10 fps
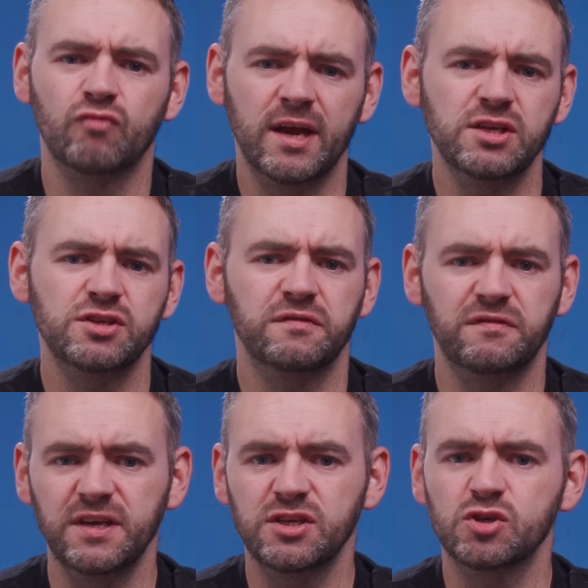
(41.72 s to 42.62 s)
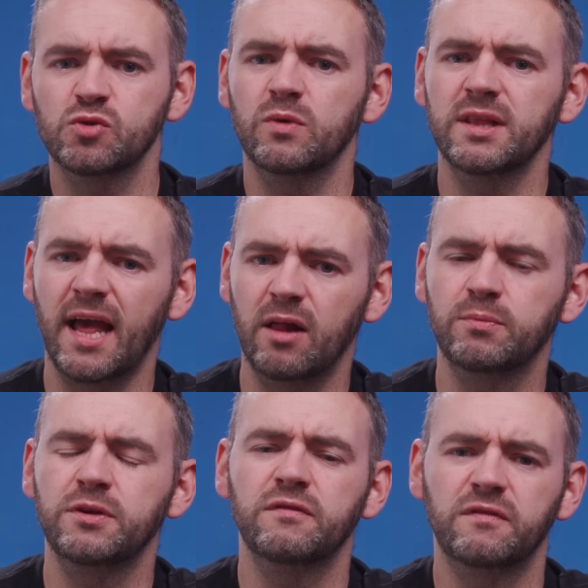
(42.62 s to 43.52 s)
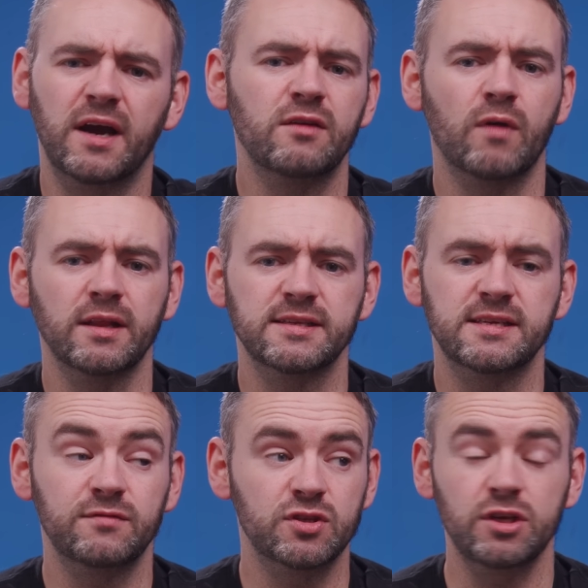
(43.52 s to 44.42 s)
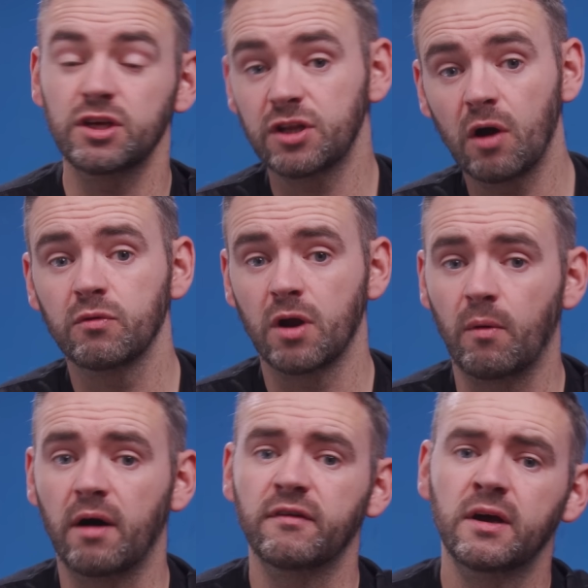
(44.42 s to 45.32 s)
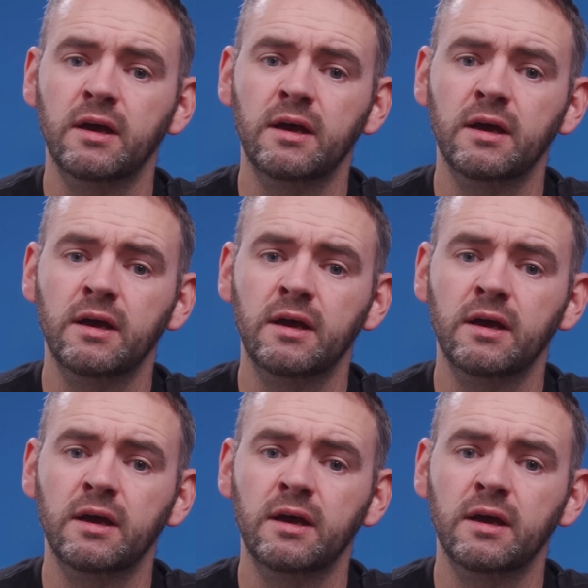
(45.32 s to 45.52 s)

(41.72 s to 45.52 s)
range of features will help you find relatives that you don't know of.